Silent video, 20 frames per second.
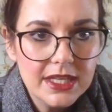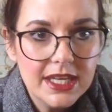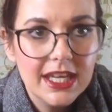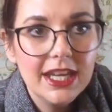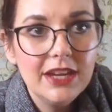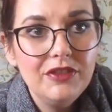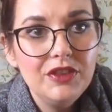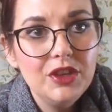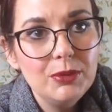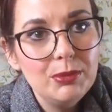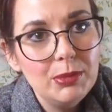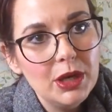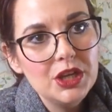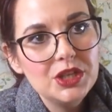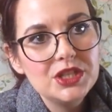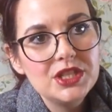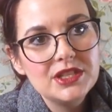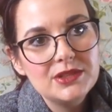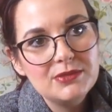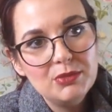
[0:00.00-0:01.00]
if you
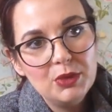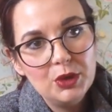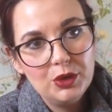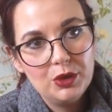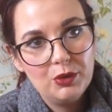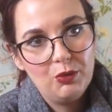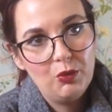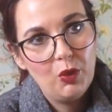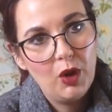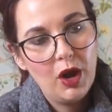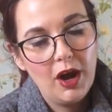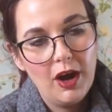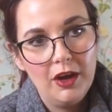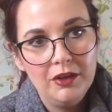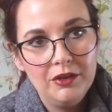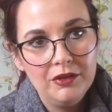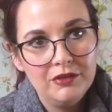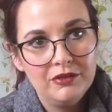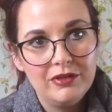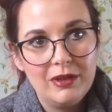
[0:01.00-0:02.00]
purchase more than
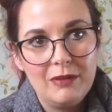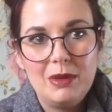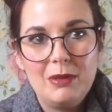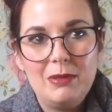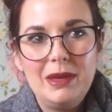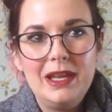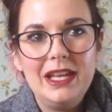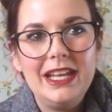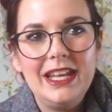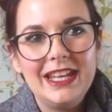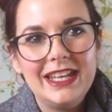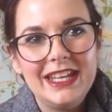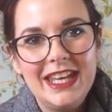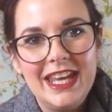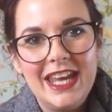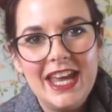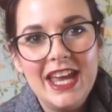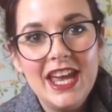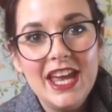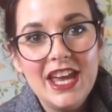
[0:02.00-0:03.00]
one from
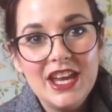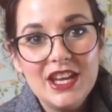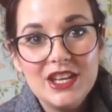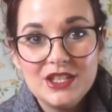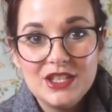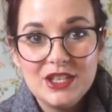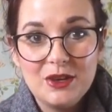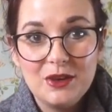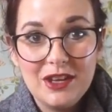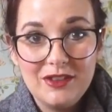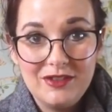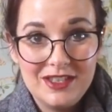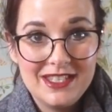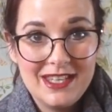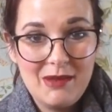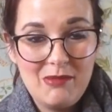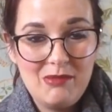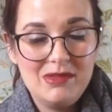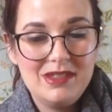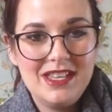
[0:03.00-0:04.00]
papillonkia, she'll give you
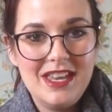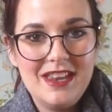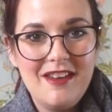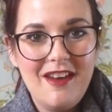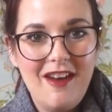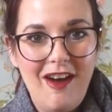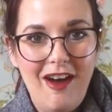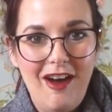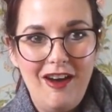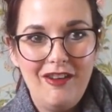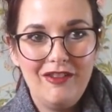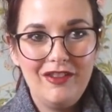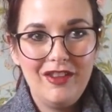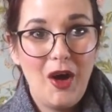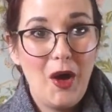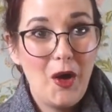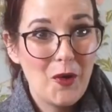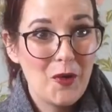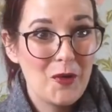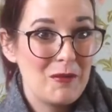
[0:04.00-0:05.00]
10% off.
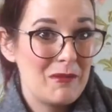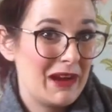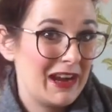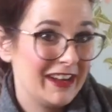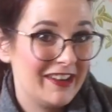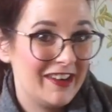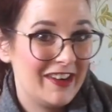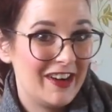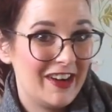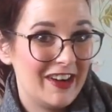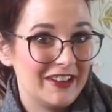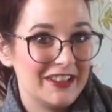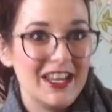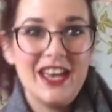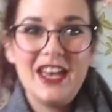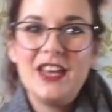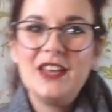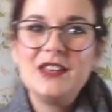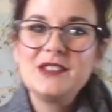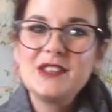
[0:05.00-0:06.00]
Oh my God.
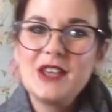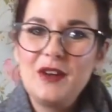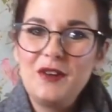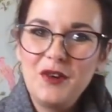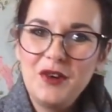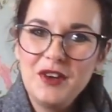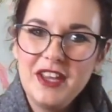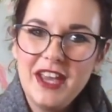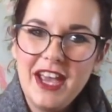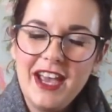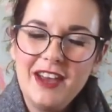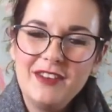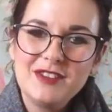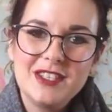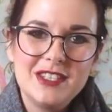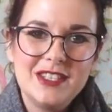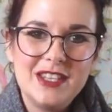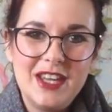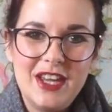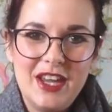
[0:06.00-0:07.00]
So all you have
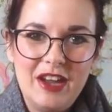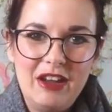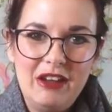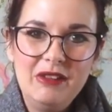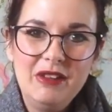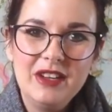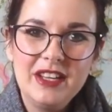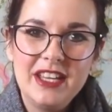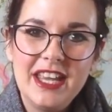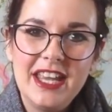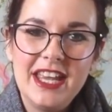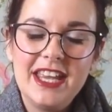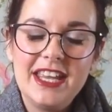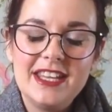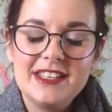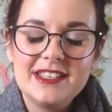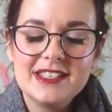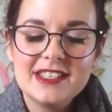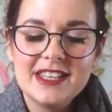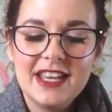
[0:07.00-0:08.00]
to do
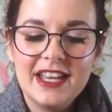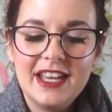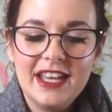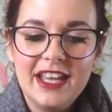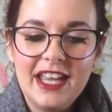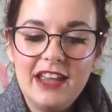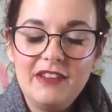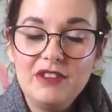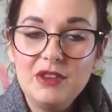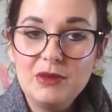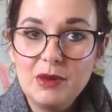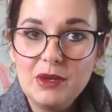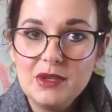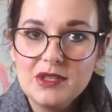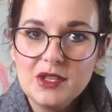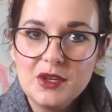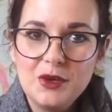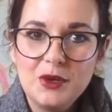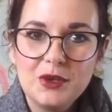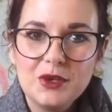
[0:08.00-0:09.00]
is, if you want
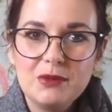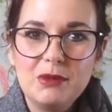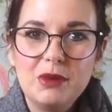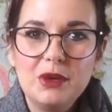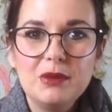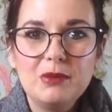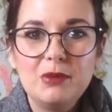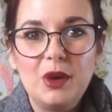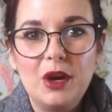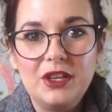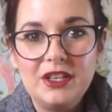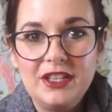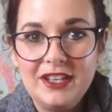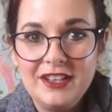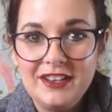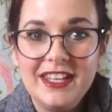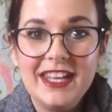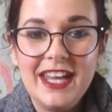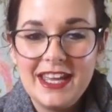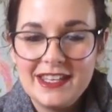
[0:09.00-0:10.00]
to order more than one, you're
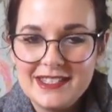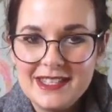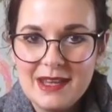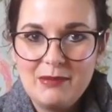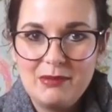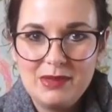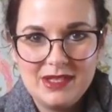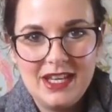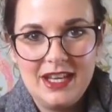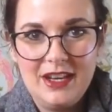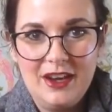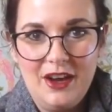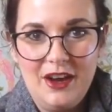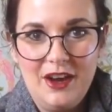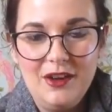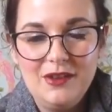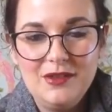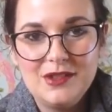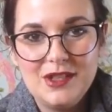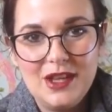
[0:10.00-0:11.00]
going to get 10%
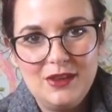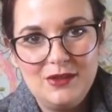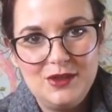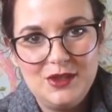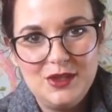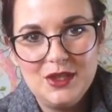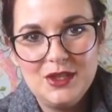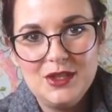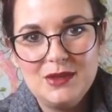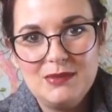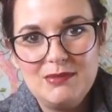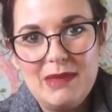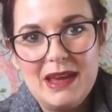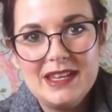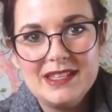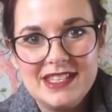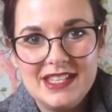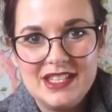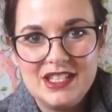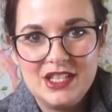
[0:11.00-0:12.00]
off. So just
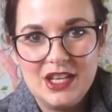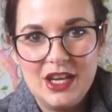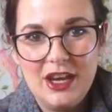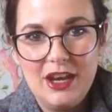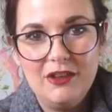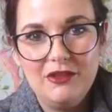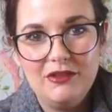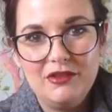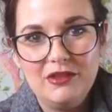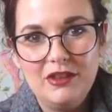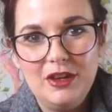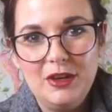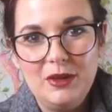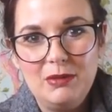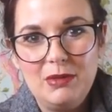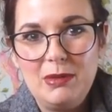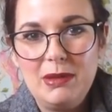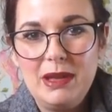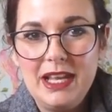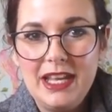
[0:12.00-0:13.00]
message her through
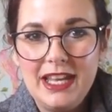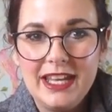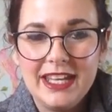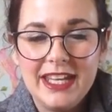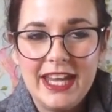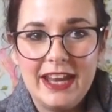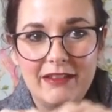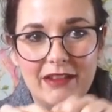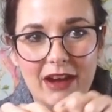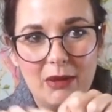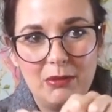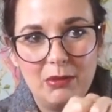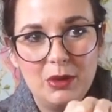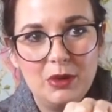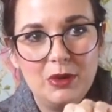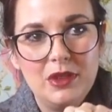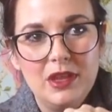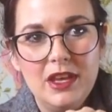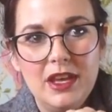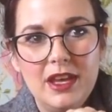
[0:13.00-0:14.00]
papillonkia. I'll
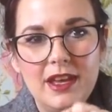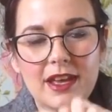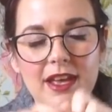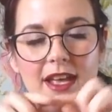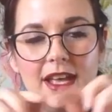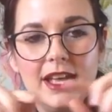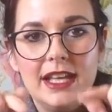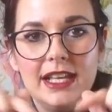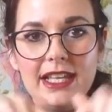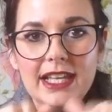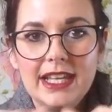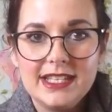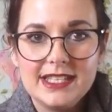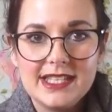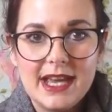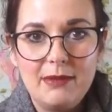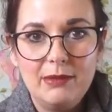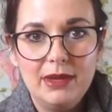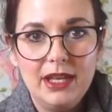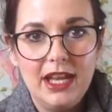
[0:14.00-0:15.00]
put the link
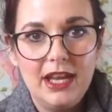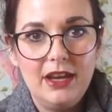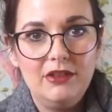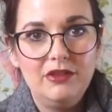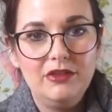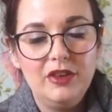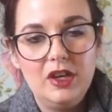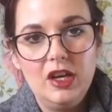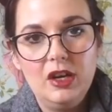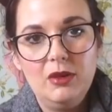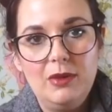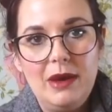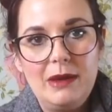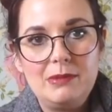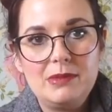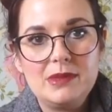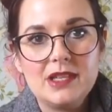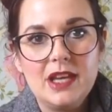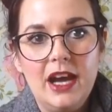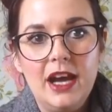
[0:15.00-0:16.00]
down below for her
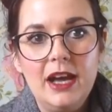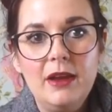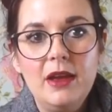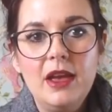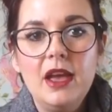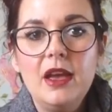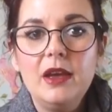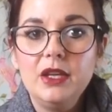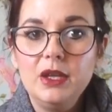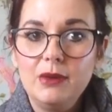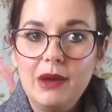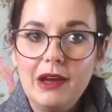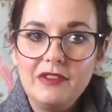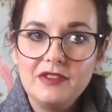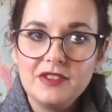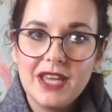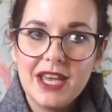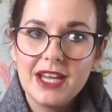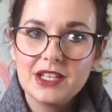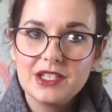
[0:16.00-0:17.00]
website. You have
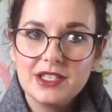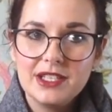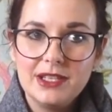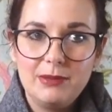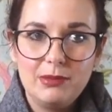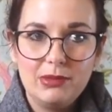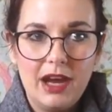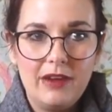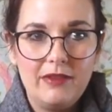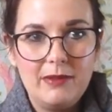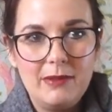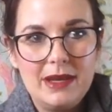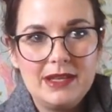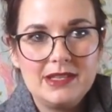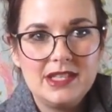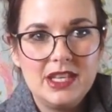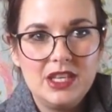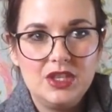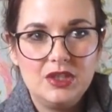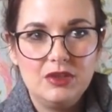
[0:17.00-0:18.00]
to actually private
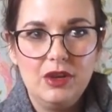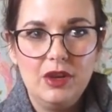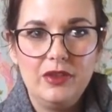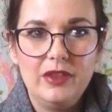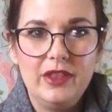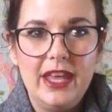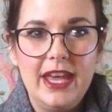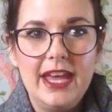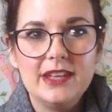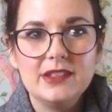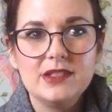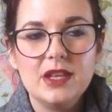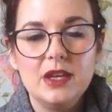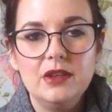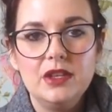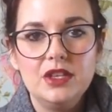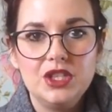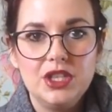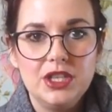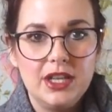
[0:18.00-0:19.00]
message her on there so
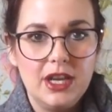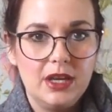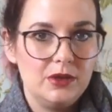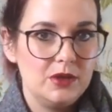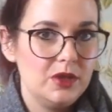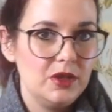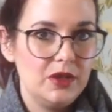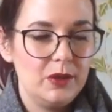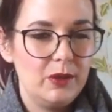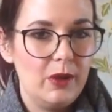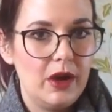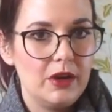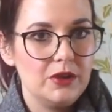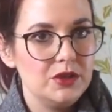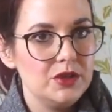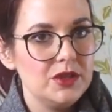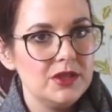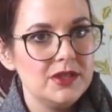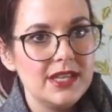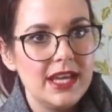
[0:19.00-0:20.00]
that she knows who you are. And
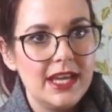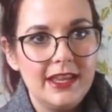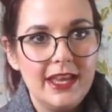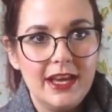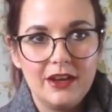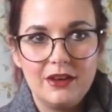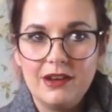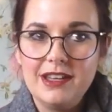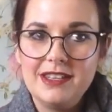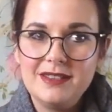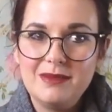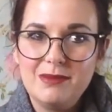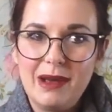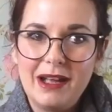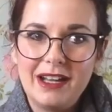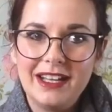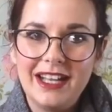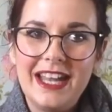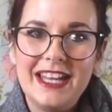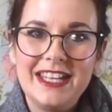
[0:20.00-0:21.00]
just say that Crazy
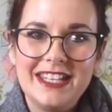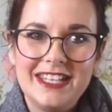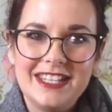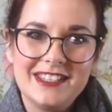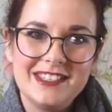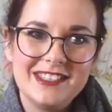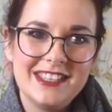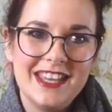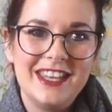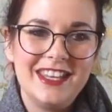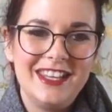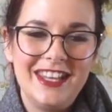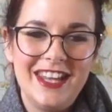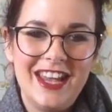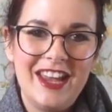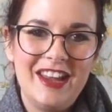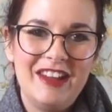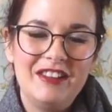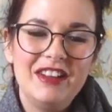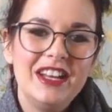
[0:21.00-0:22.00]
Bag Lady has sent
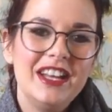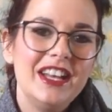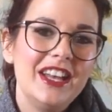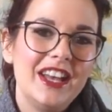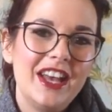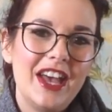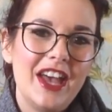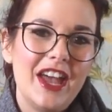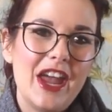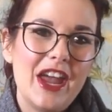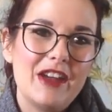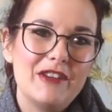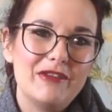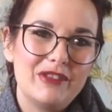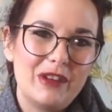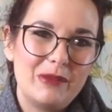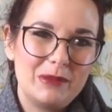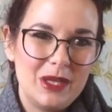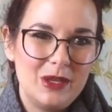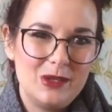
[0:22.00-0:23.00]
you
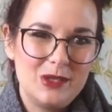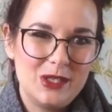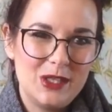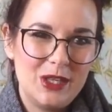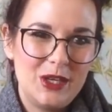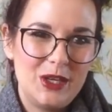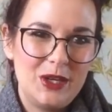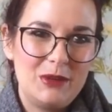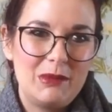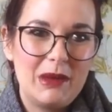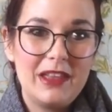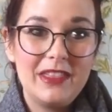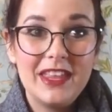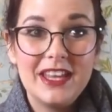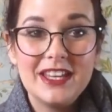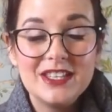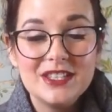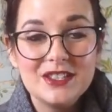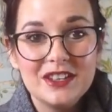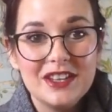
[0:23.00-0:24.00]
from YouTube. And
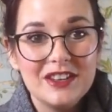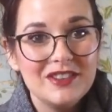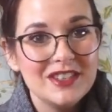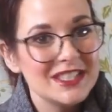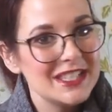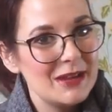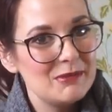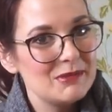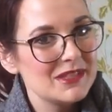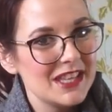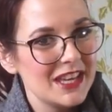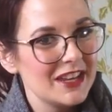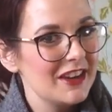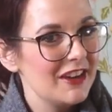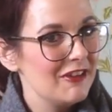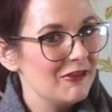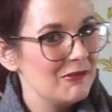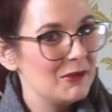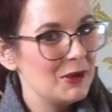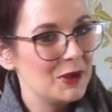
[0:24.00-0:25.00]
then she'll give you 10%
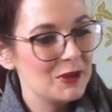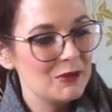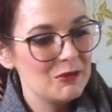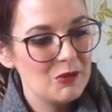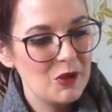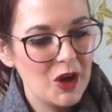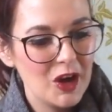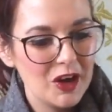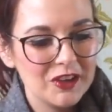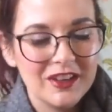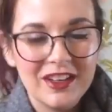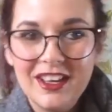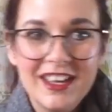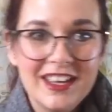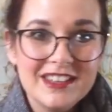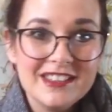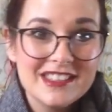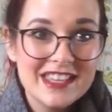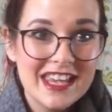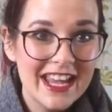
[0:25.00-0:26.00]
off more than one.
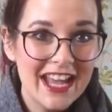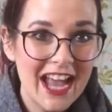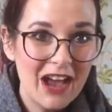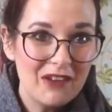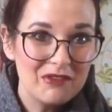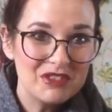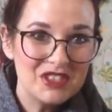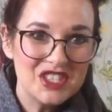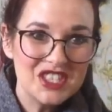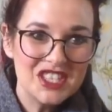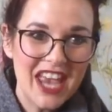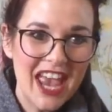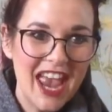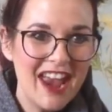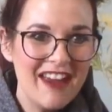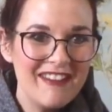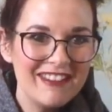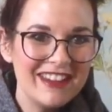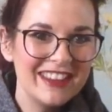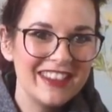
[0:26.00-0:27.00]
See, I'm
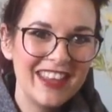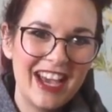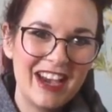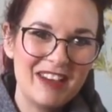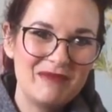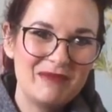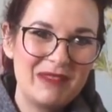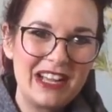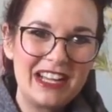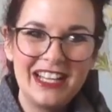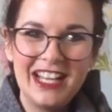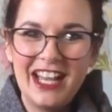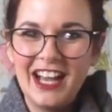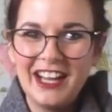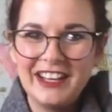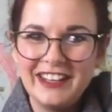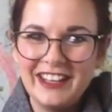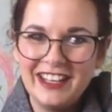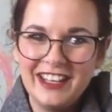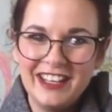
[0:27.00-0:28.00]
sharing the handbag
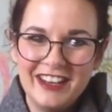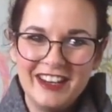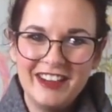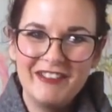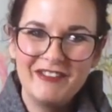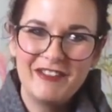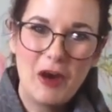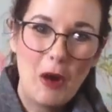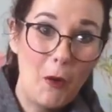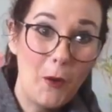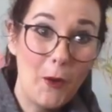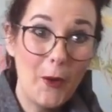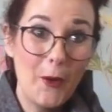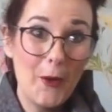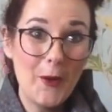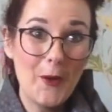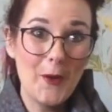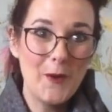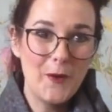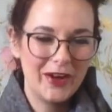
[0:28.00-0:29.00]

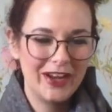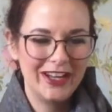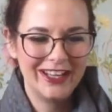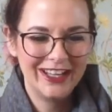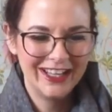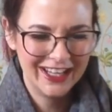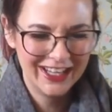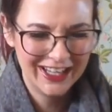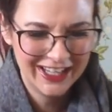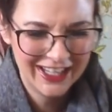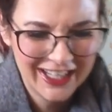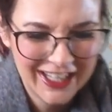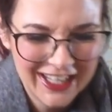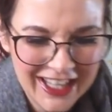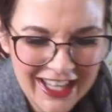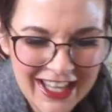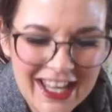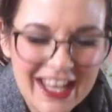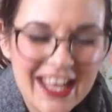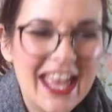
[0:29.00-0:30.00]
line of love.
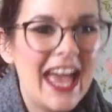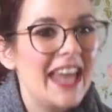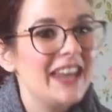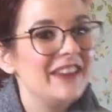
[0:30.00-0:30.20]
Woohoo!